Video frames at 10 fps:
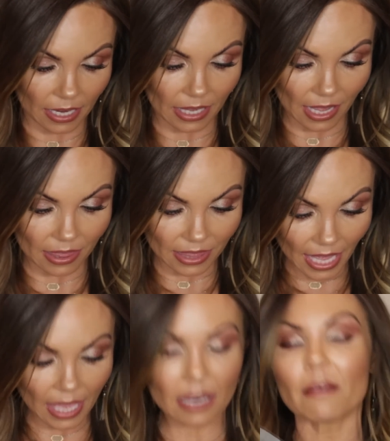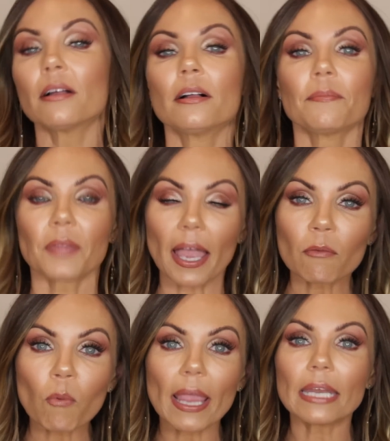And then
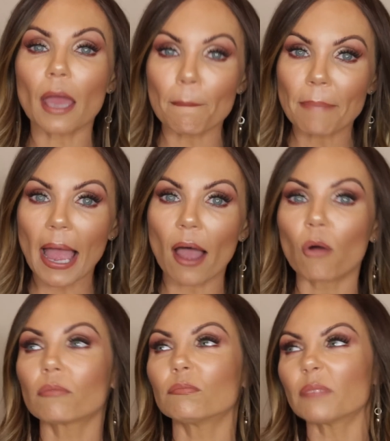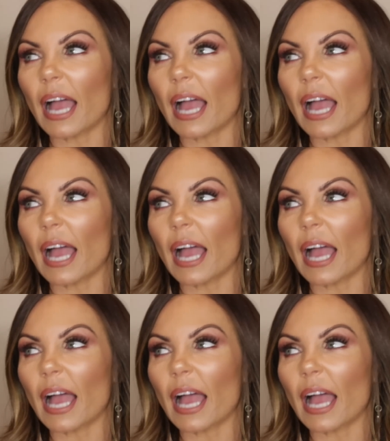I wait about,